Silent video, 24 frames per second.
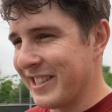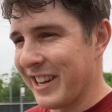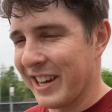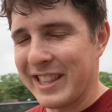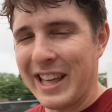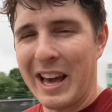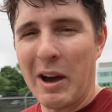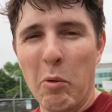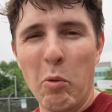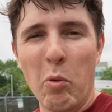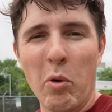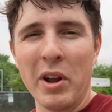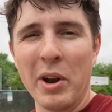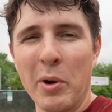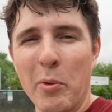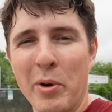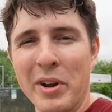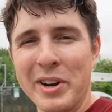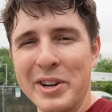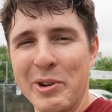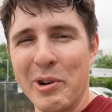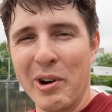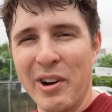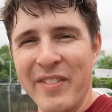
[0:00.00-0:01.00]
got that
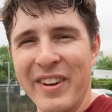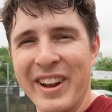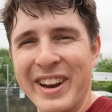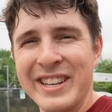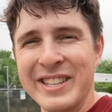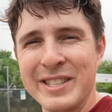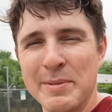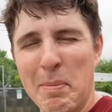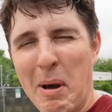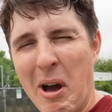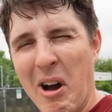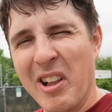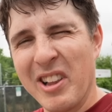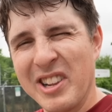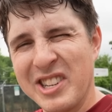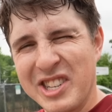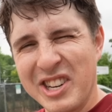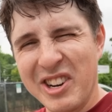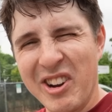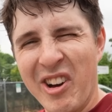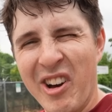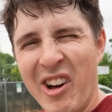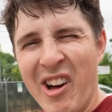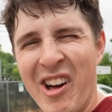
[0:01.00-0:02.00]
101 Corvette. He's
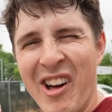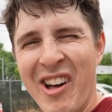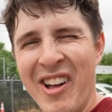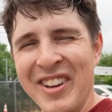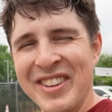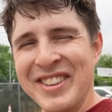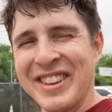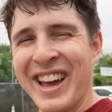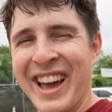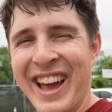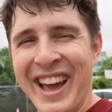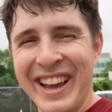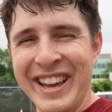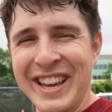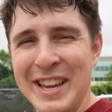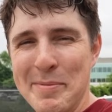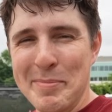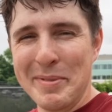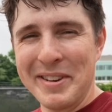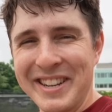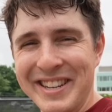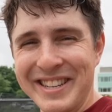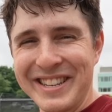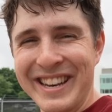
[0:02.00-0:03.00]
polishing all day,
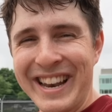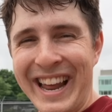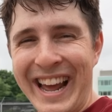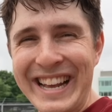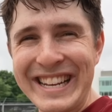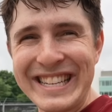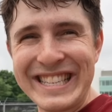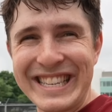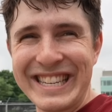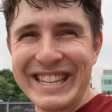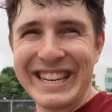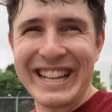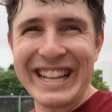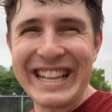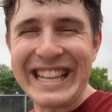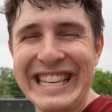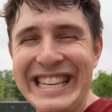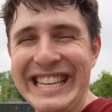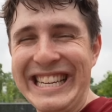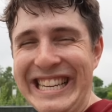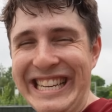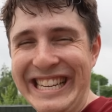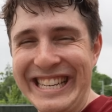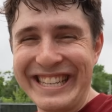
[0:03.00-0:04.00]
keeping it nice and
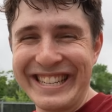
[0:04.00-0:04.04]
clean. I